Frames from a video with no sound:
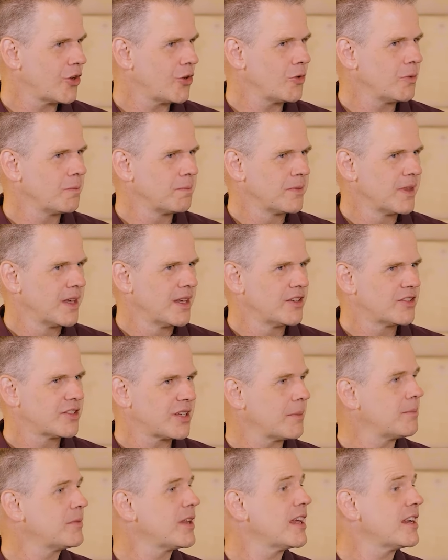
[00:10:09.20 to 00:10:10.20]
So
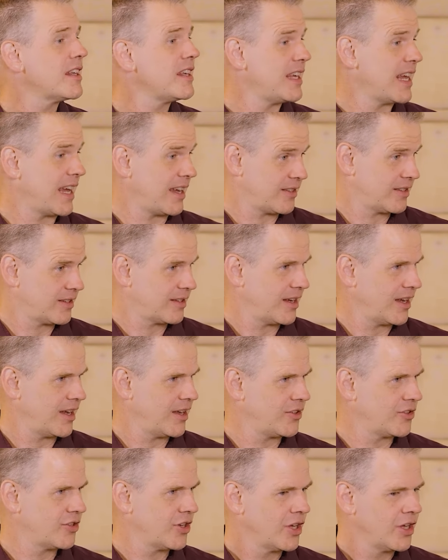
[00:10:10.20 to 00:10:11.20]
some data, yes.
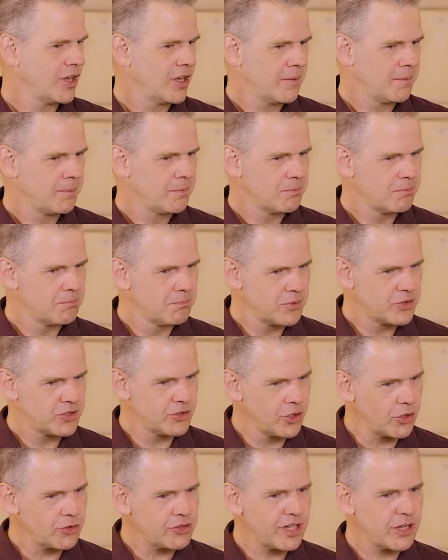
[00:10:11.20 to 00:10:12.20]
And
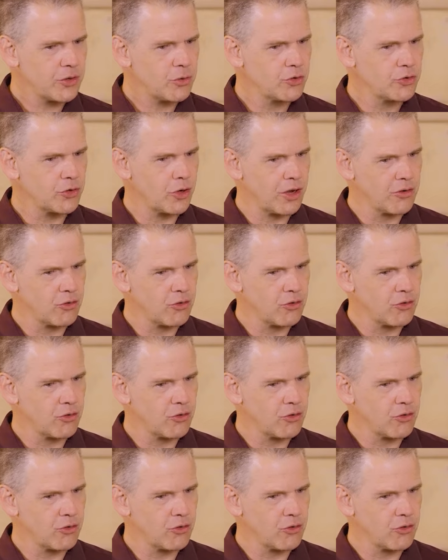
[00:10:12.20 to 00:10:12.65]
NoSQLs